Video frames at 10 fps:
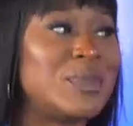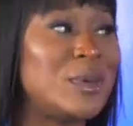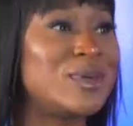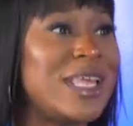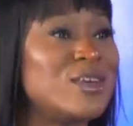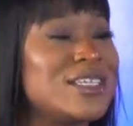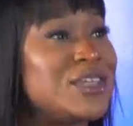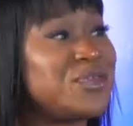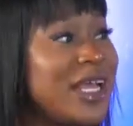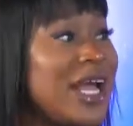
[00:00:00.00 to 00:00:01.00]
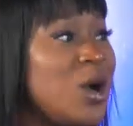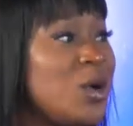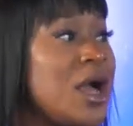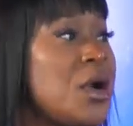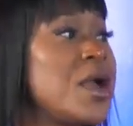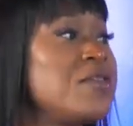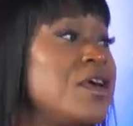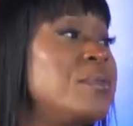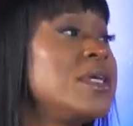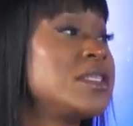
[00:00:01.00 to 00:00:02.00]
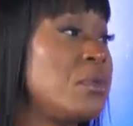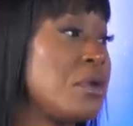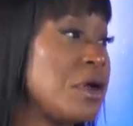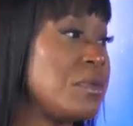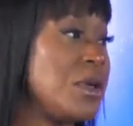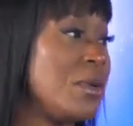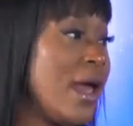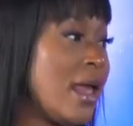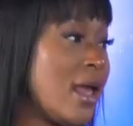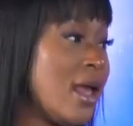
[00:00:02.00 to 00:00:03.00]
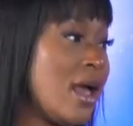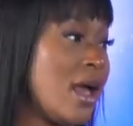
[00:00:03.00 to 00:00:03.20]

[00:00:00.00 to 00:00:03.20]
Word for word: people, they use a different account. Oh, if you please unblock me, right? Oh, that's